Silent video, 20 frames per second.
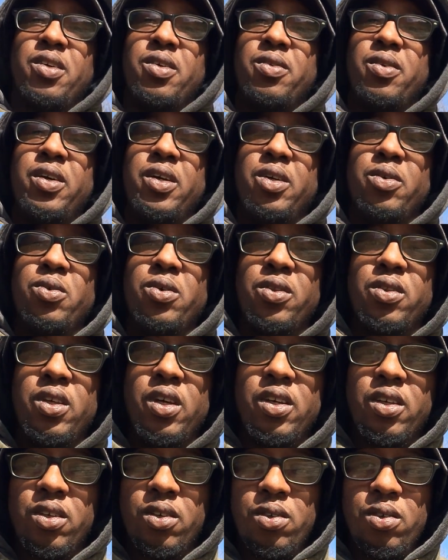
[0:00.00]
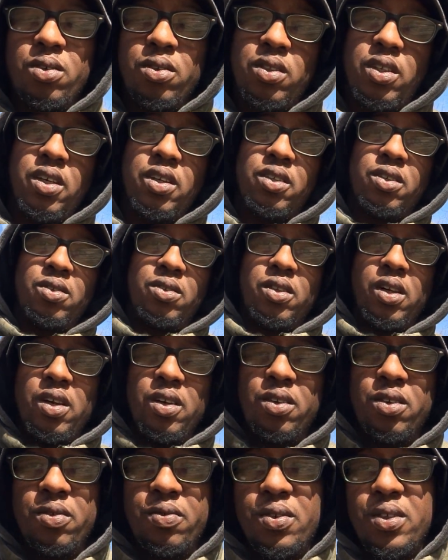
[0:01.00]
All right, well, thank you
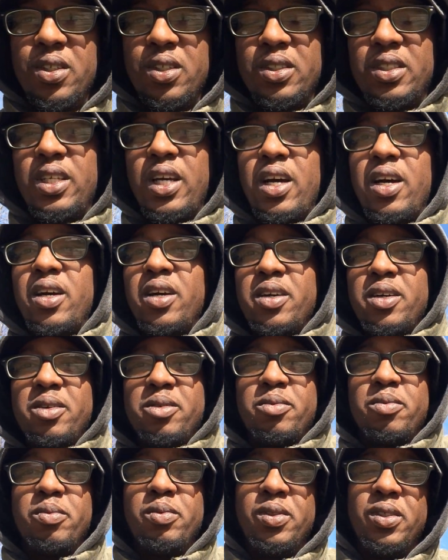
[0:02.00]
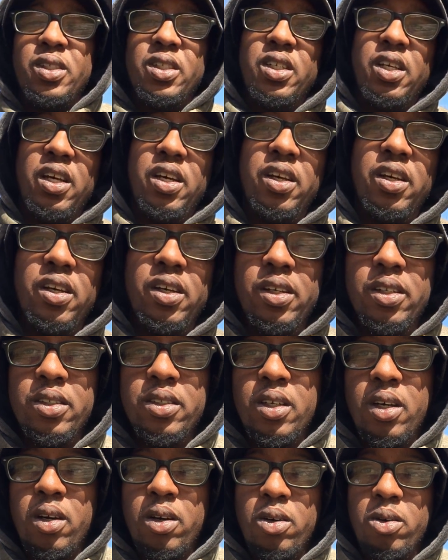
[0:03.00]
for your time.
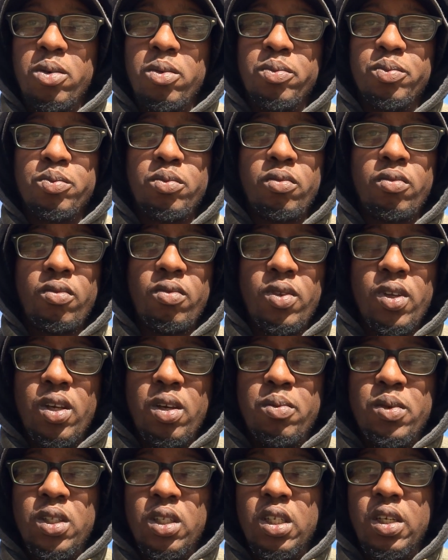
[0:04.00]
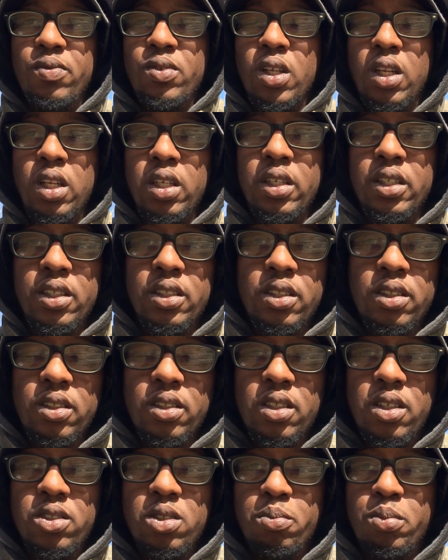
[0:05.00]
And I'm gonna leave the link
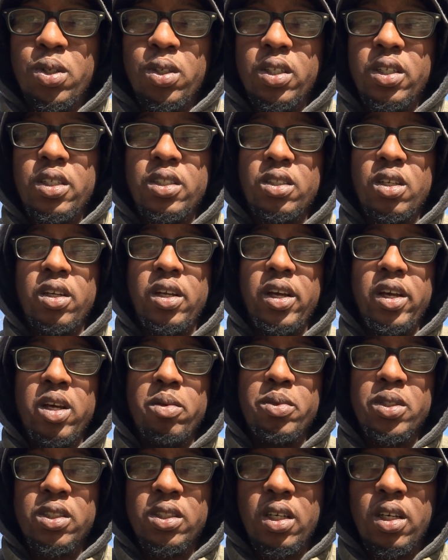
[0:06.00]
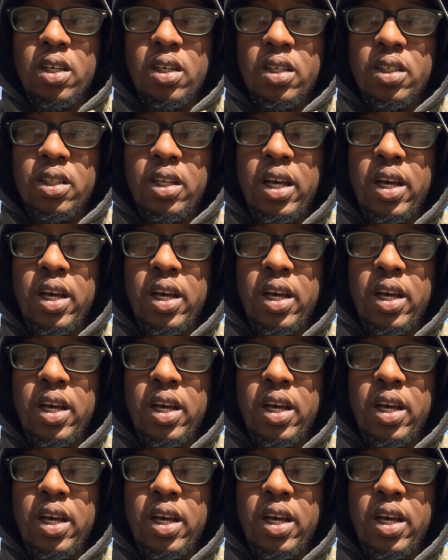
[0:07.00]
because the book is on Amazon.